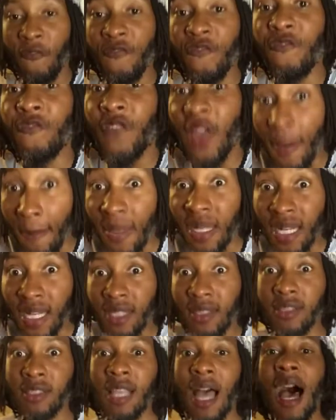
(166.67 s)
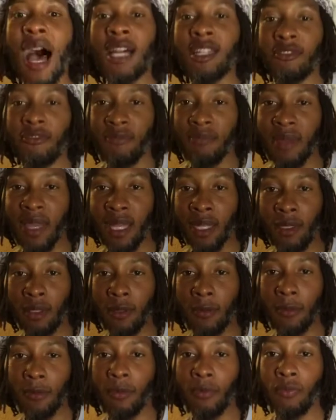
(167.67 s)
feminine side of men,
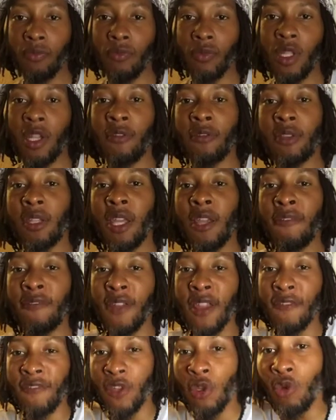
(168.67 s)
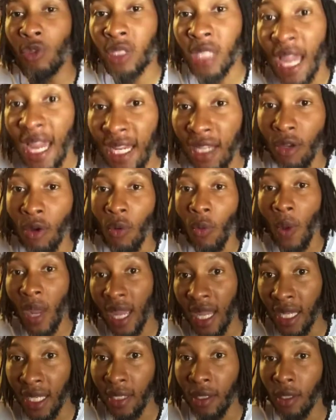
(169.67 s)
if you take
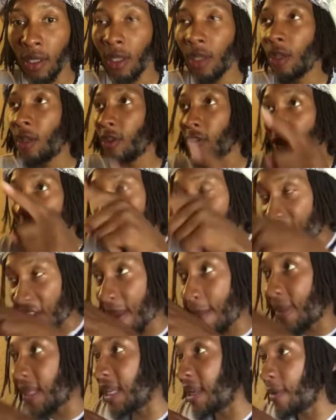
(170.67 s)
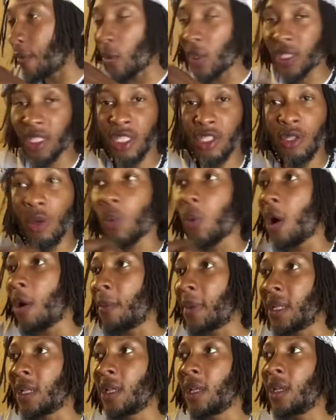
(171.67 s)
away the feminine, which is the
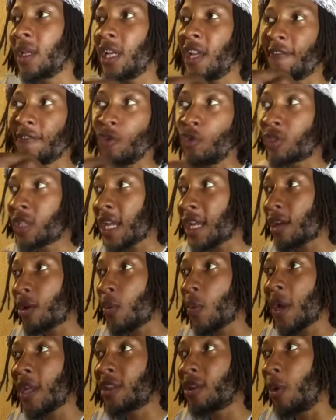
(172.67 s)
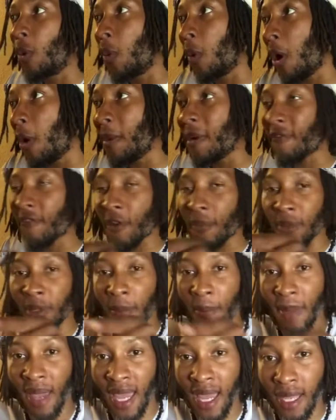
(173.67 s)
woman, if you take away the woman from the
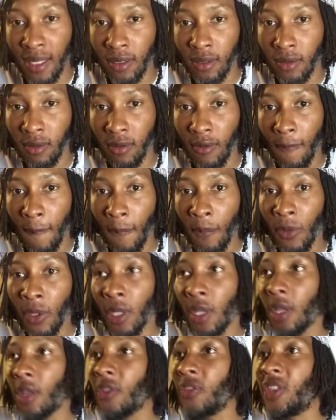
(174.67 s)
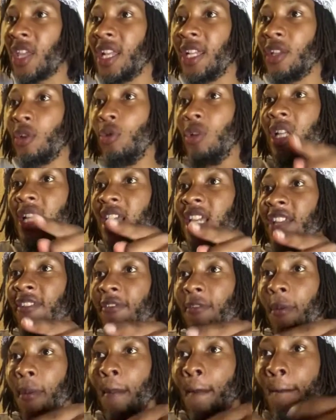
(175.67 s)
man, then you leave
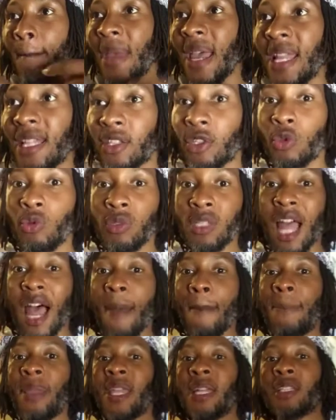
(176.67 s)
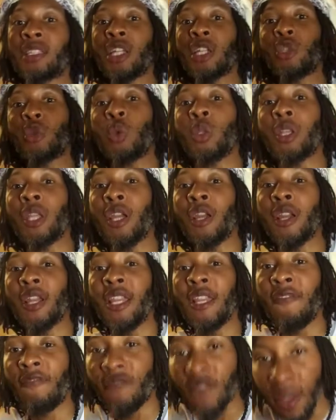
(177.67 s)
men to not be in touch with their
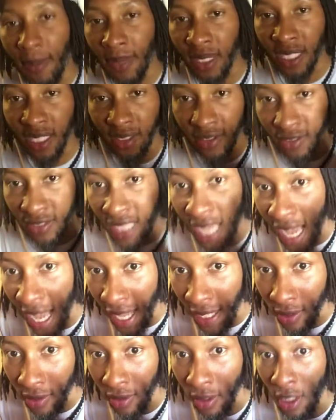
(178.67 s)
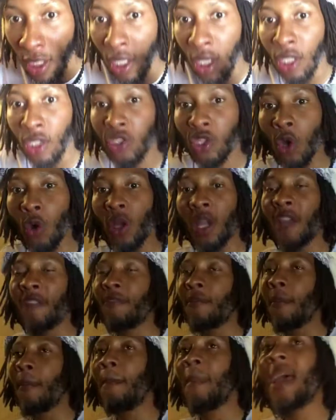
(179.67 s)
effeminate side. So if
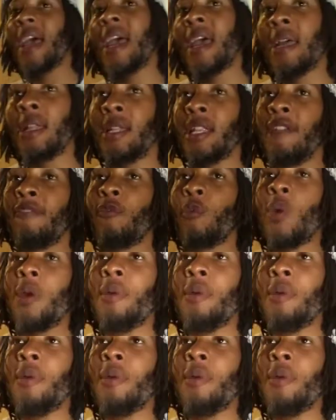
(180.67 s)
we